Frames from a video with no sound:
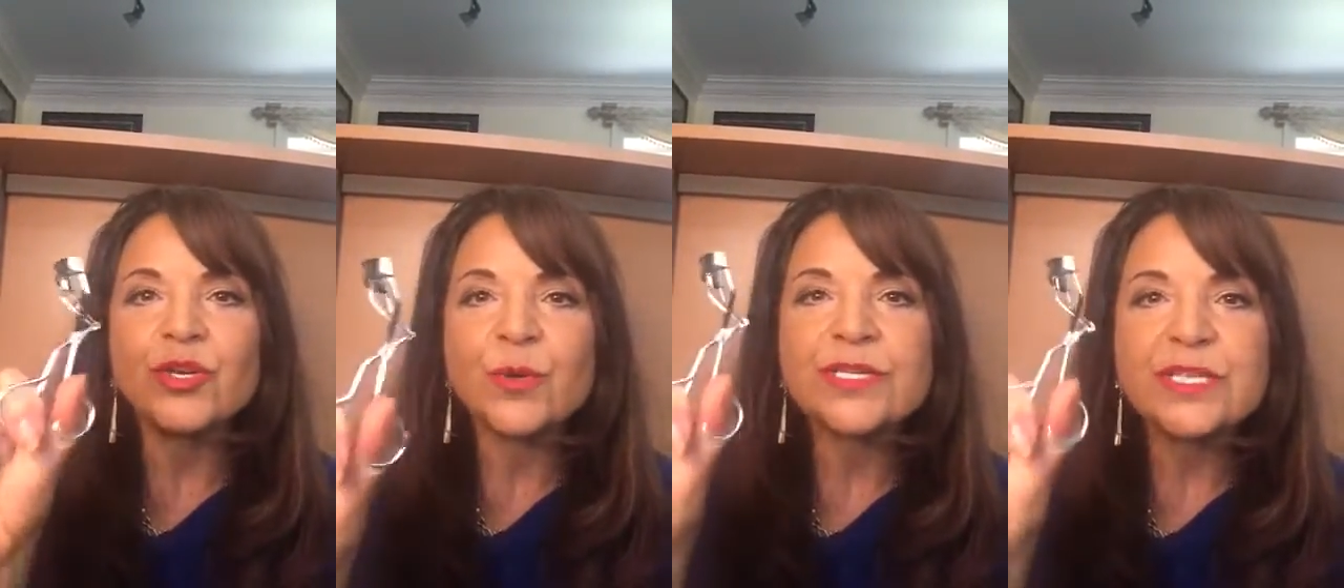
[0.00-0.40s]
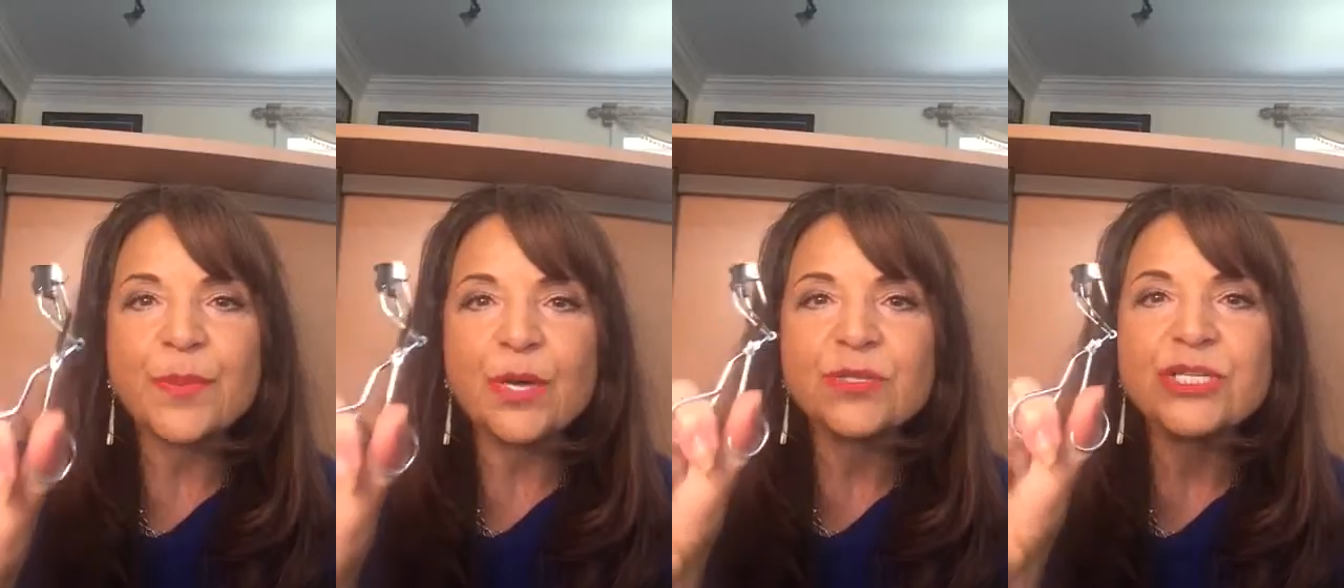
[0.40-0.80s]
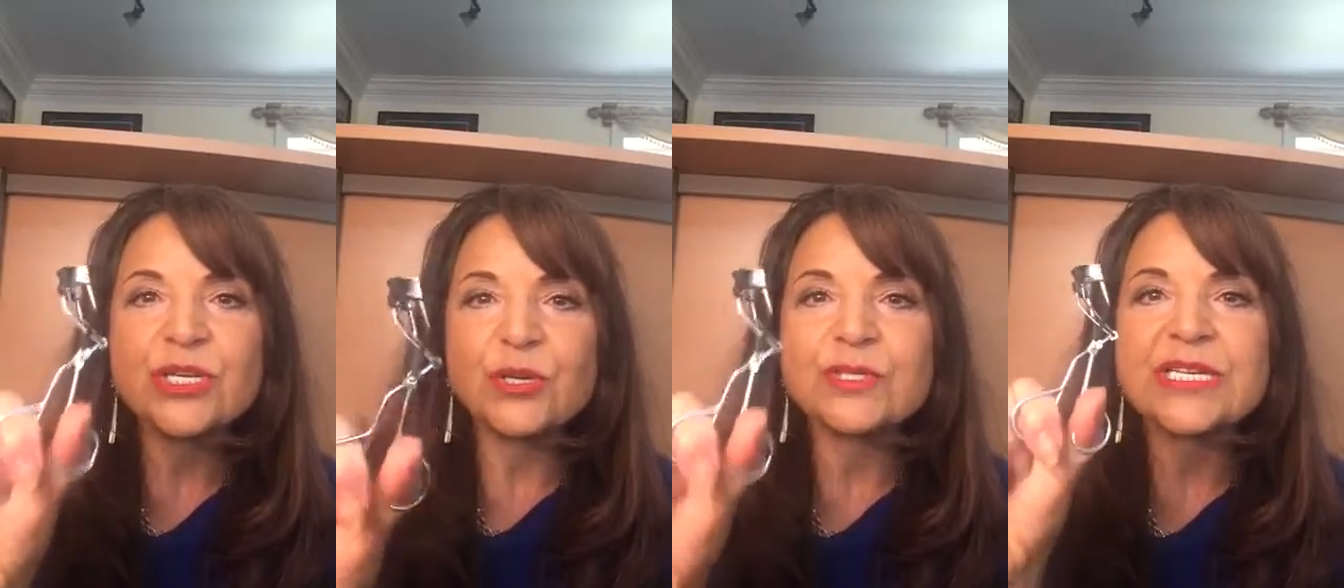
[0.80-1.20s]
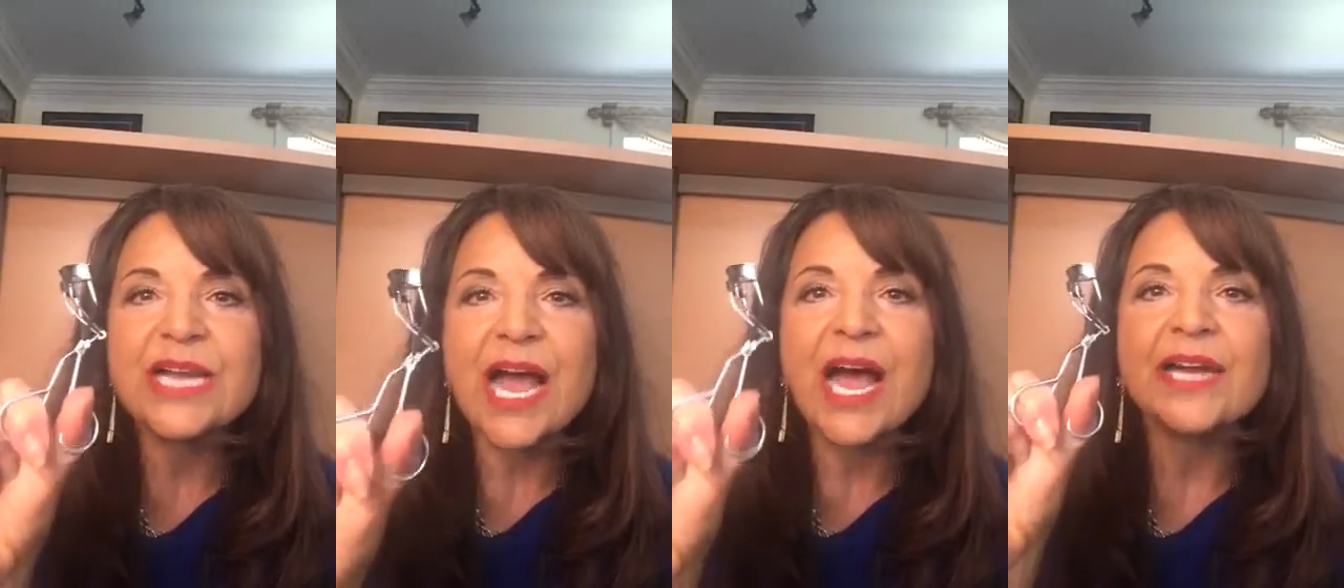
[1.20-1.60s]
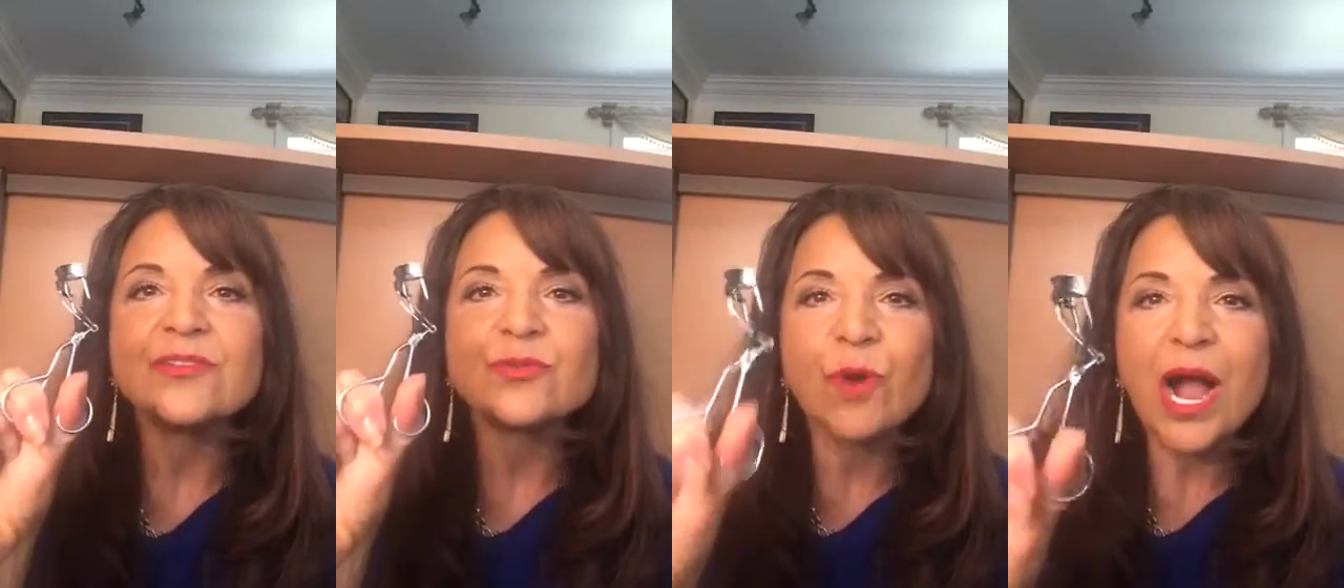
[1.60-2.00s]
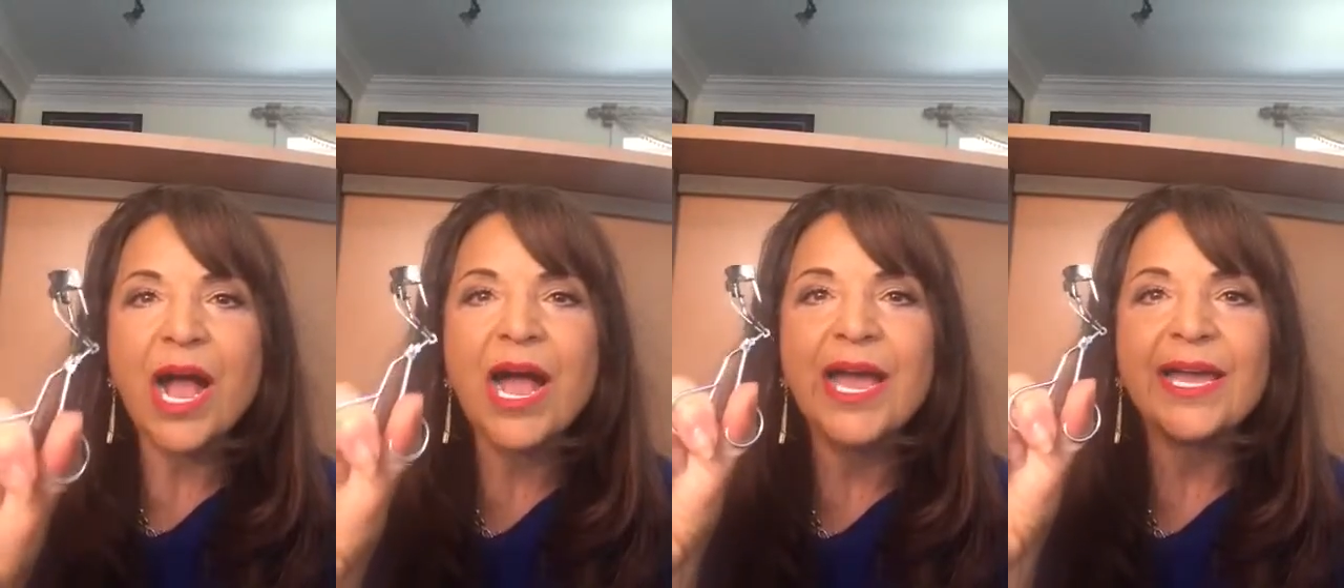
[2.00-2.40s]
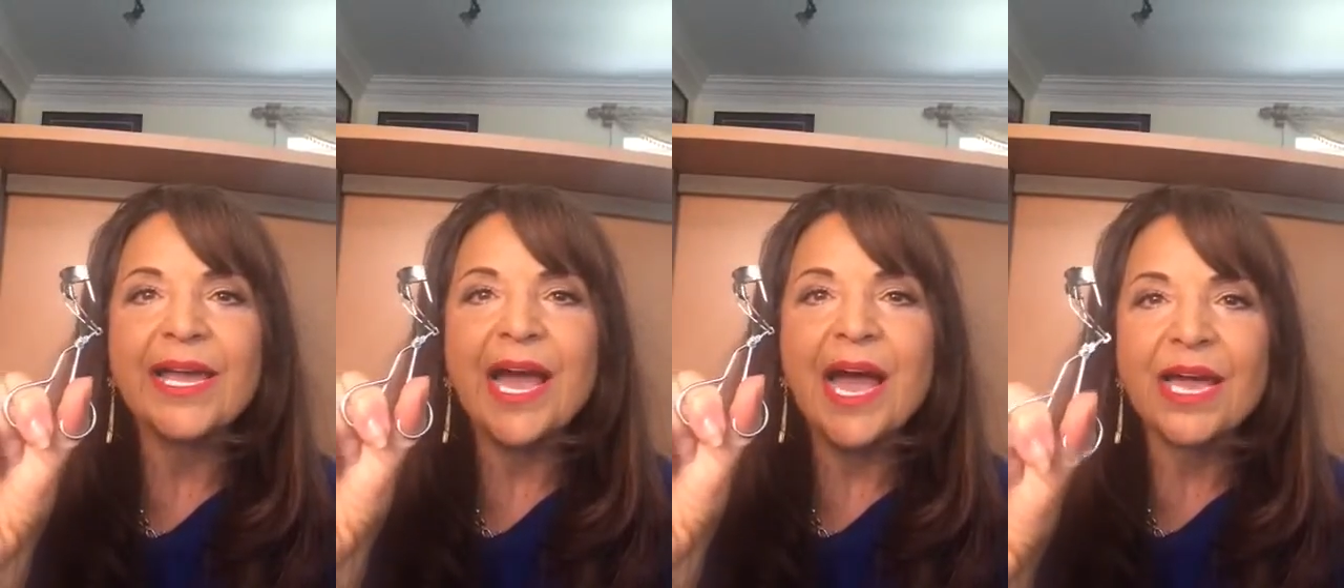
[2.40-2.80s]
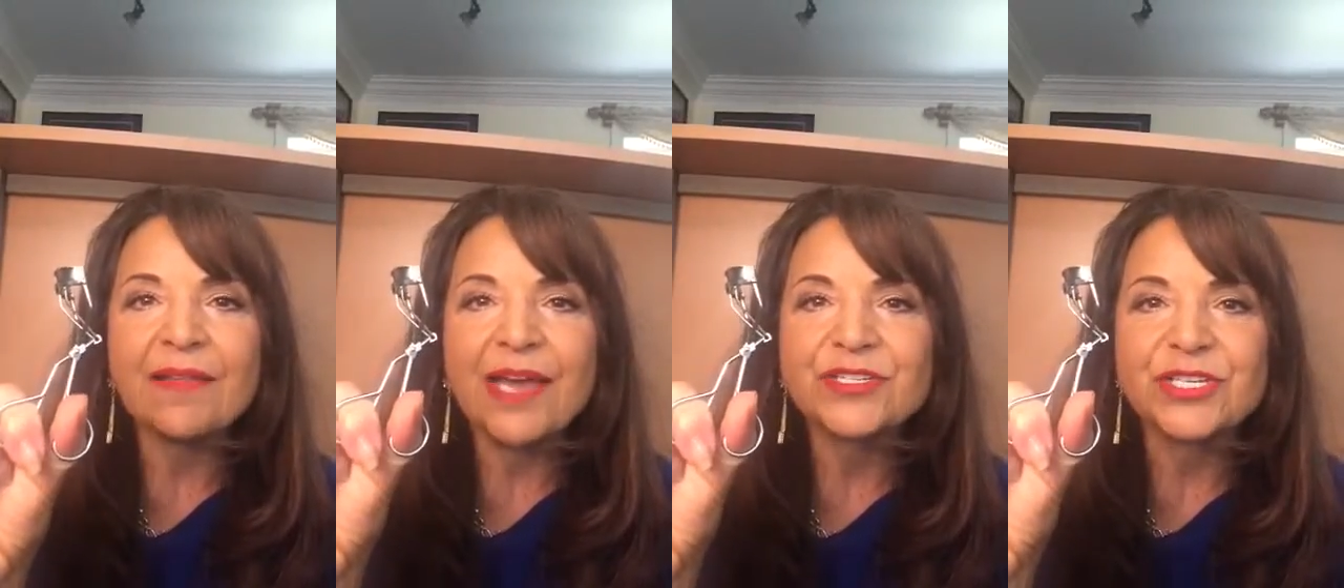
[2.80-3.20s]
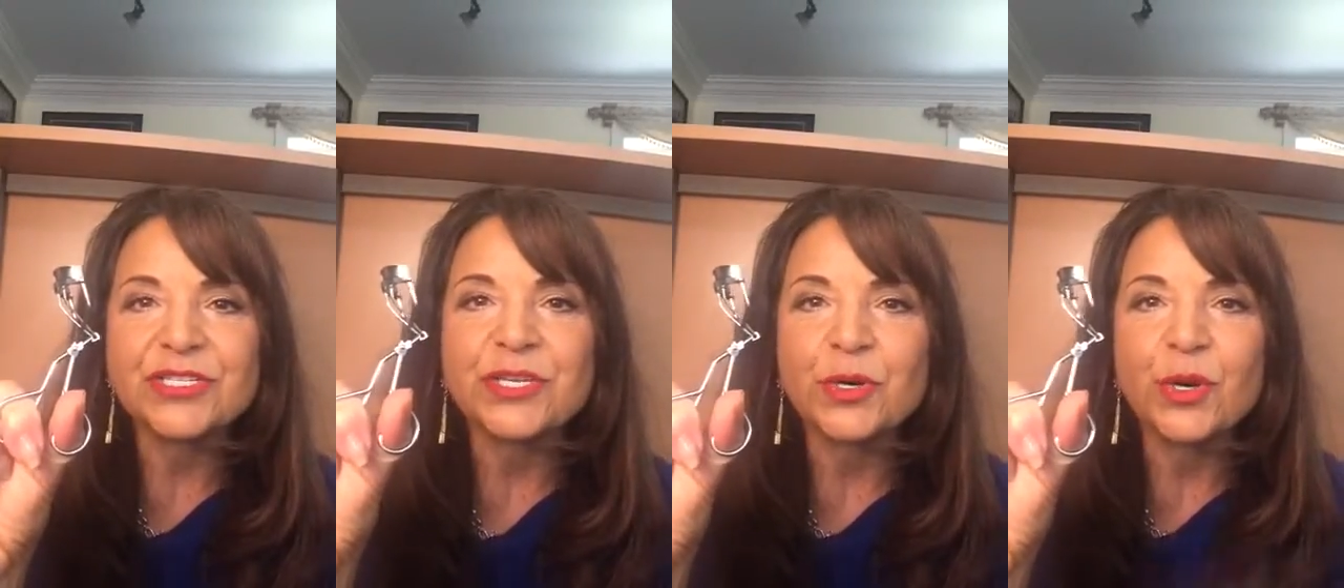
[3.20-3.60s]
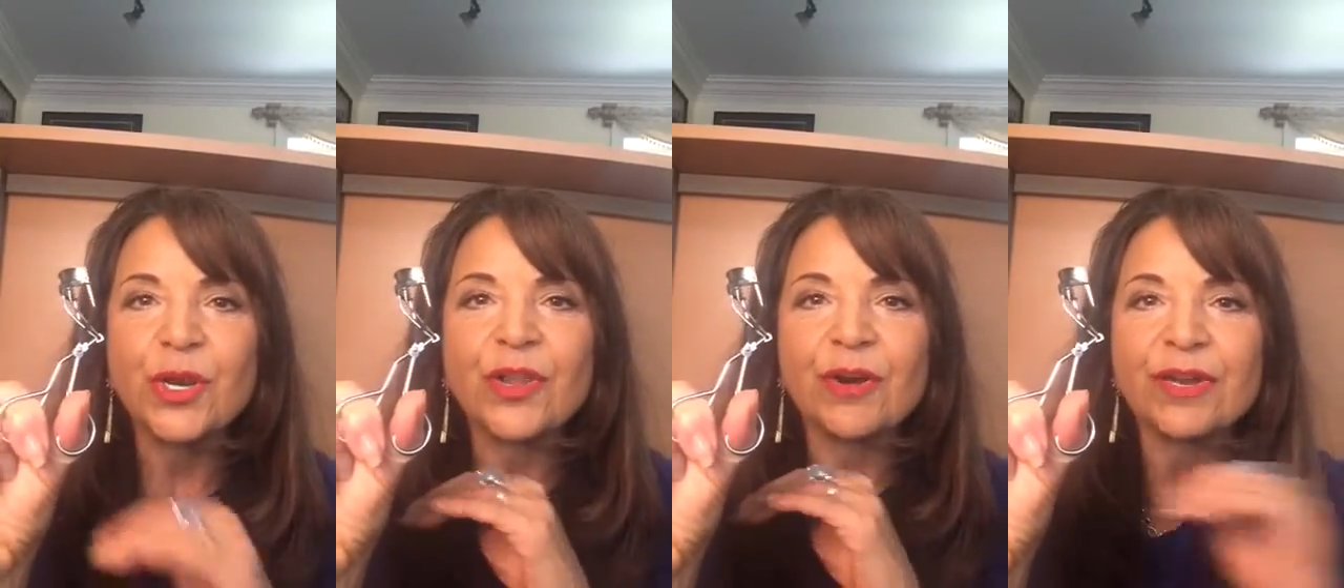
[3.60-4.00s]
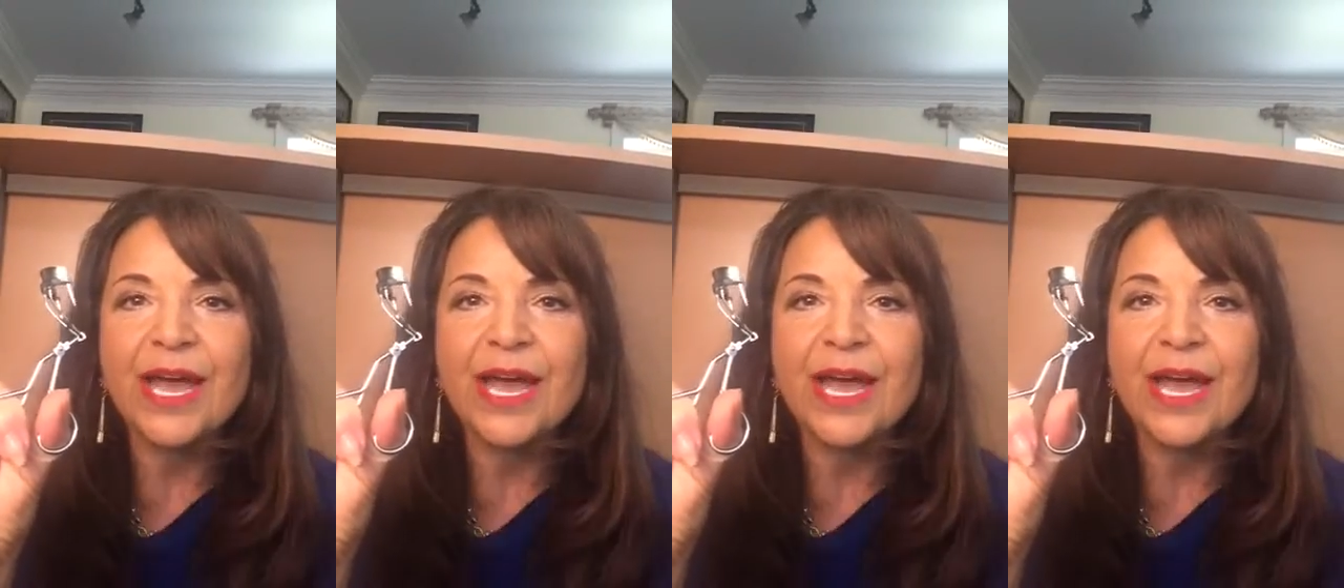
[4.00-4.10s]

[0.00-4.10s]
you are supposed to use it on dry eyelashes. They